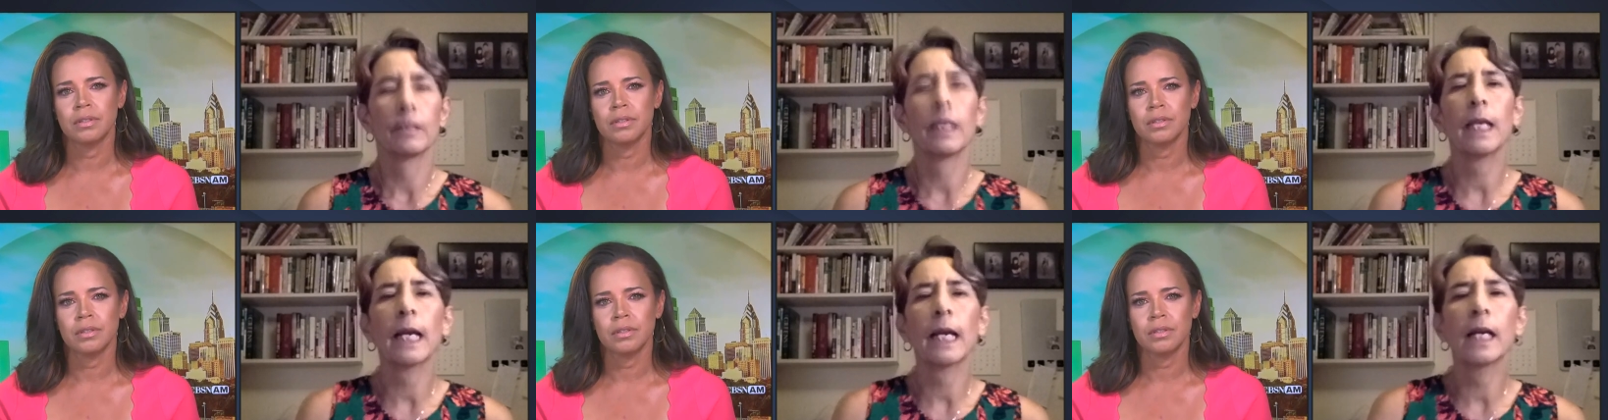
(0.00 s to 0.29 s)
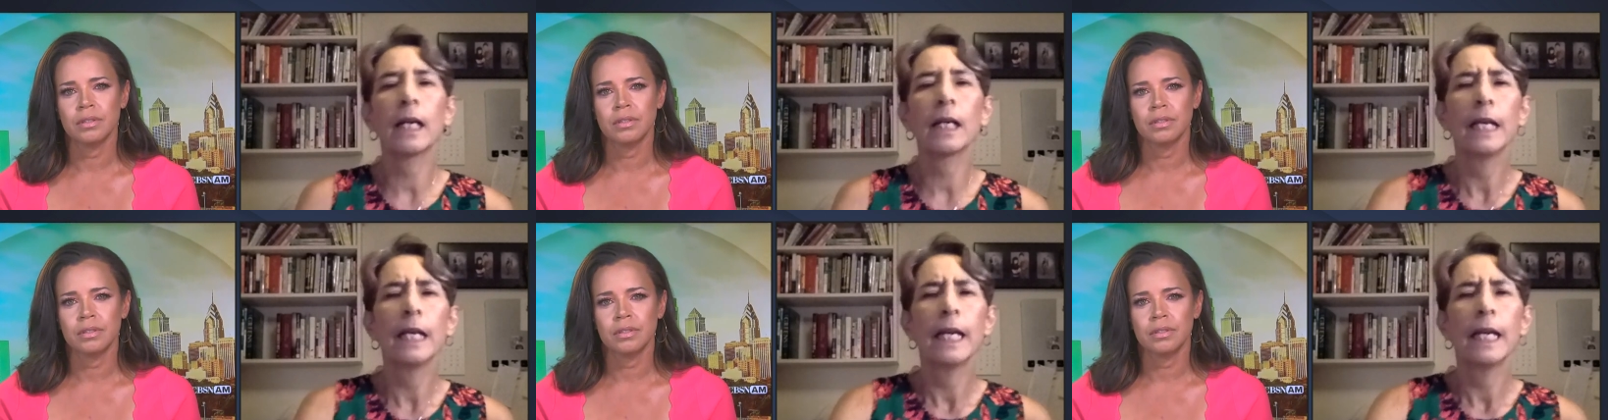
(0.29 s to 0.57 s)

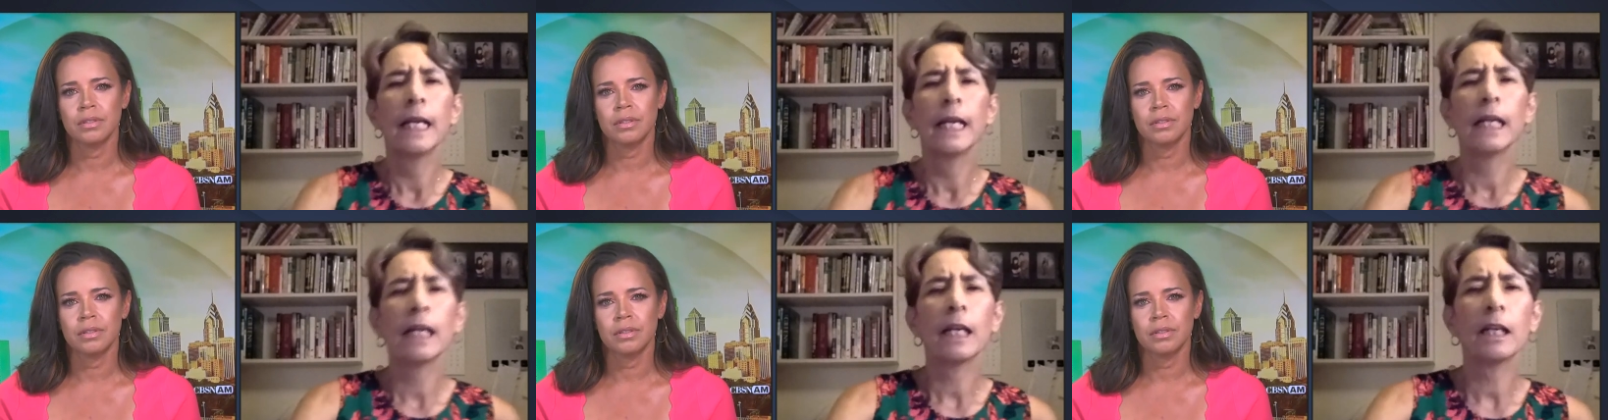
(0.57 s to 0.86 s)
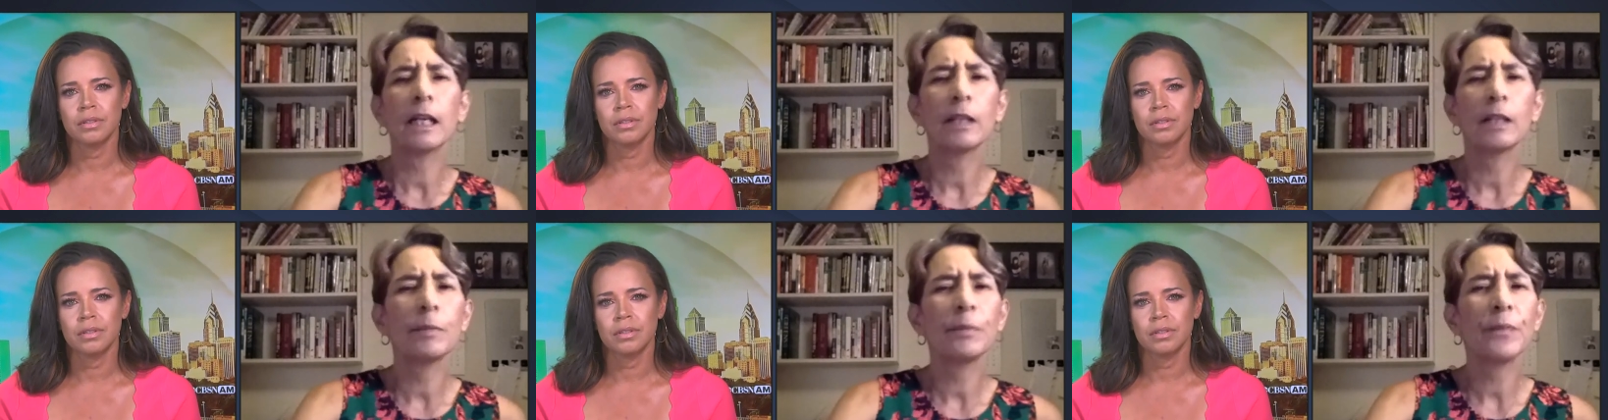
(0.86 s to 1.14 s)
Speaker 1: Yeah,
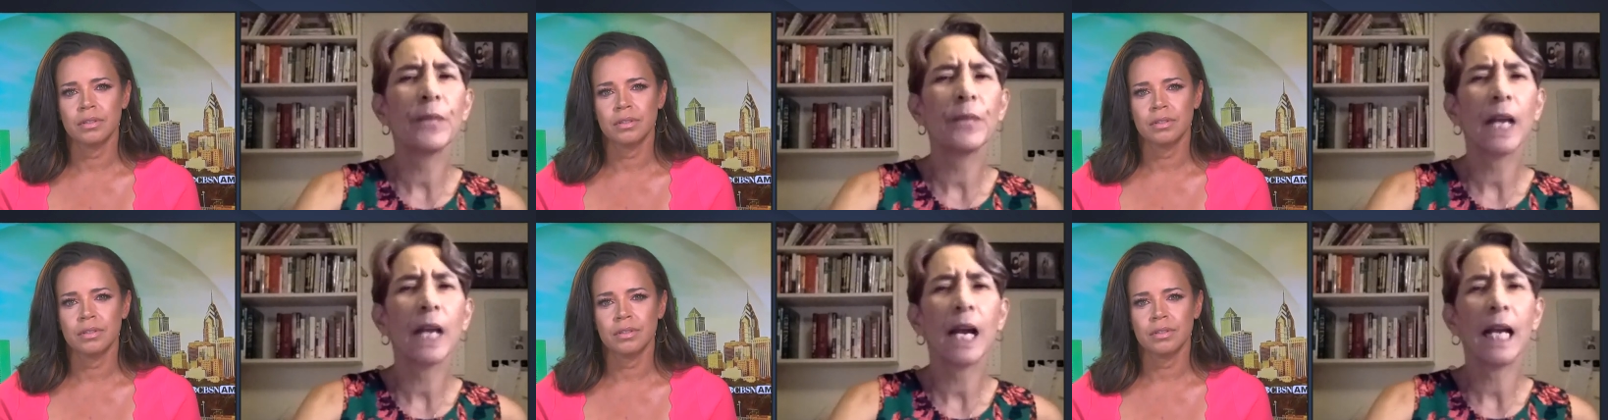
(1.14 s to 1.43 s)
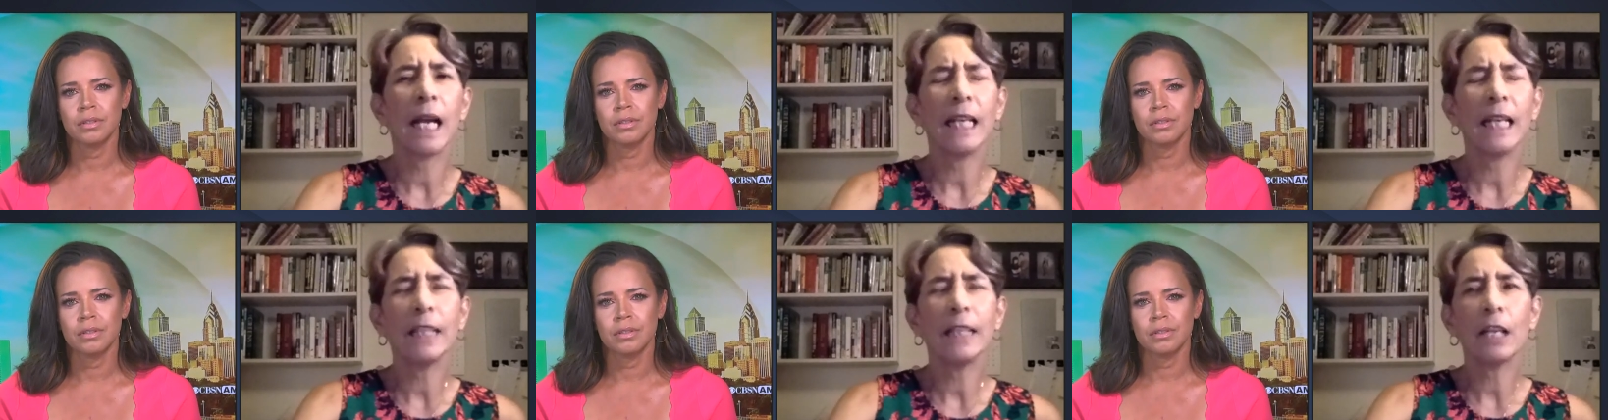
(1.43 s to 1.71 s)
um,
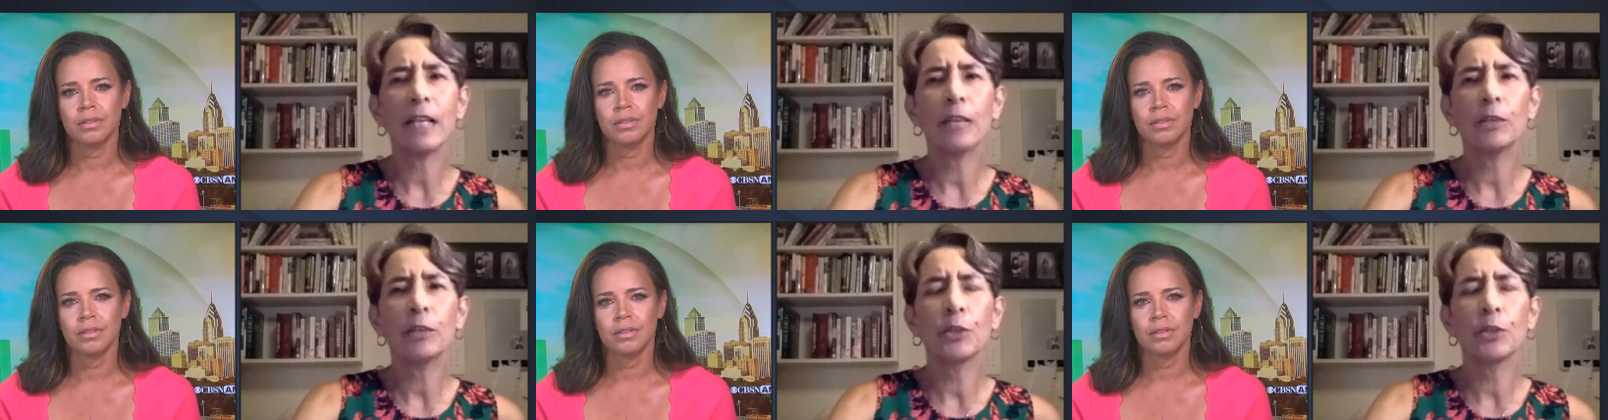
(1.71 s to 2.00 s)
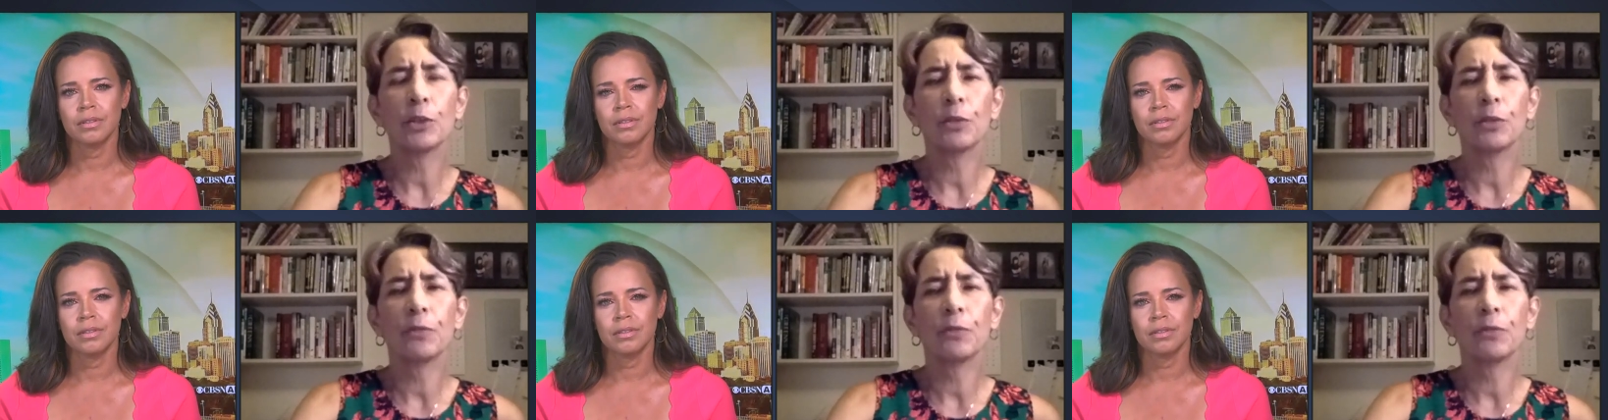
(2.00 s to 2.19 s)
I, I don't